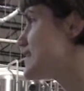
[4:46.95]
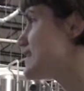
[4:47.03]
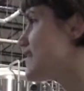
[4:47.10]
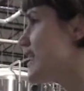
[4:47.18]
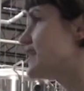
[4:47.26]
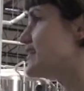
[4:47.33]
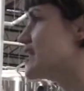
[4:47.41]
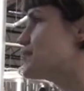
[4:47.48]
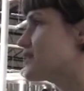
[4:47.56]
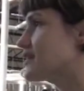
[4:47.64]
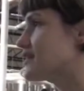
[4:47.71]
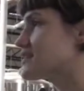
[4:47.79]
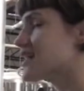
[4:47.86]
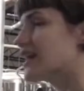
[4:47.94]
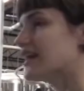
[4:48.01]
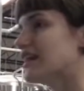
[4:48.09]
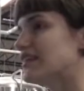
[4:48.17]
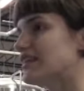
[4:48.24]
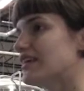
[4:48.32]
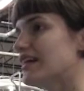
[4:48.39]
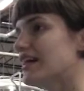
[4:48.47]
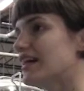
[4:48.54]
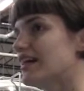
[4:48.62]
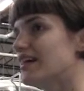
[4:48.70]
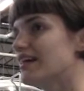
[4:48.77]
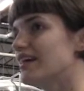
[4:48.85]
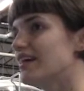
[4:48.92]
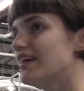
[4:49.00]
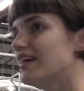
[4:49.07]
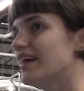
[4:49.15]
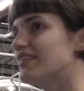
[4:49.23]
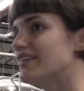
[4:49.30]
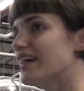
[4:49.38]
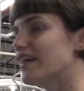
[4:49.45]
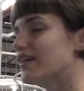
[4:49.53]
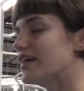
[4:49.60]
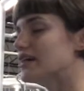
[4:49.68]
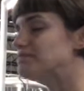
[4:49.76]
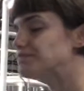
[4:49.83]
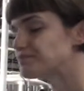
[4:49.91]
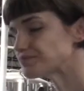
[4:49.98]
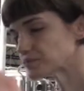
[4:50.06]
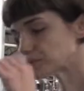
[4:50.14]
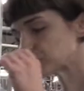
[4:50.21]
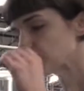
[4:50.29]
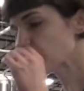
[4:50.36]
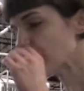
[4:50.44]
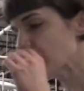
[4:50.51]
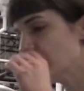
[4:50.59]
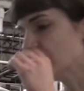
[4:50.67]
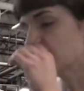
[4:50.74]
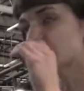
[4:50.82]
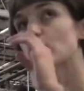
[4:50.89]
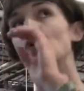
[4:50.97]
and keeping things kind of in the area. So